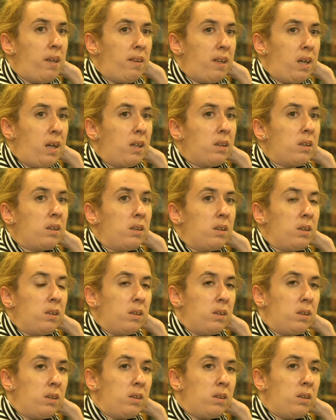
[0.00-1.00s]
that
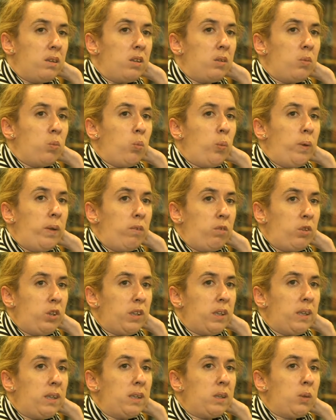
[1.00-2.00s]

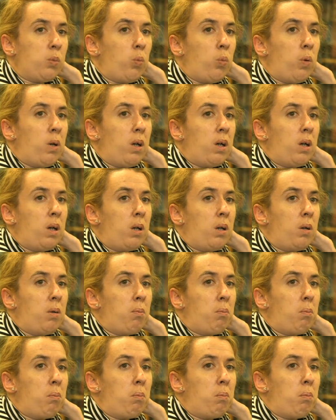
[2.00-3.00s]
wheelchairs were
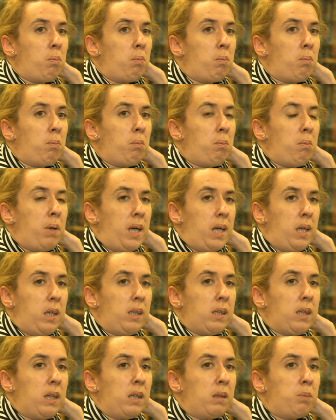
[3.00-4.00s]

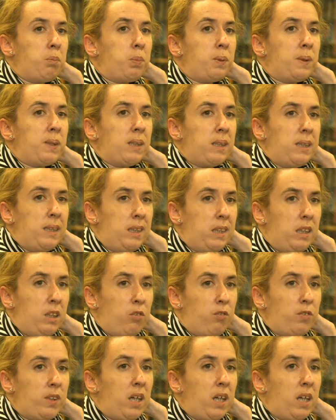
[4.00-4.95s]
made and perceived